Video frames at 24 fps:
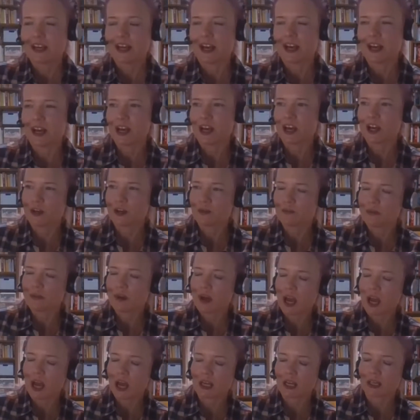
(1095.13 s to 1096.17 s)
Um,
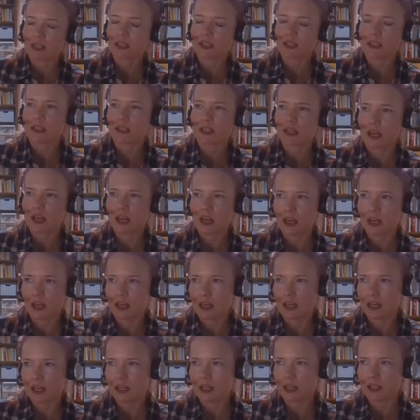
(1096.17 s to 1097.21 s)
and
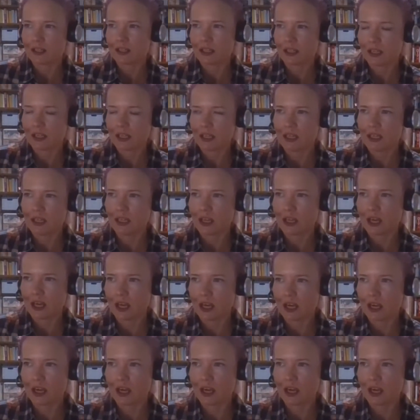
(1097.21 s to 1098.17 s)
uh, the uh,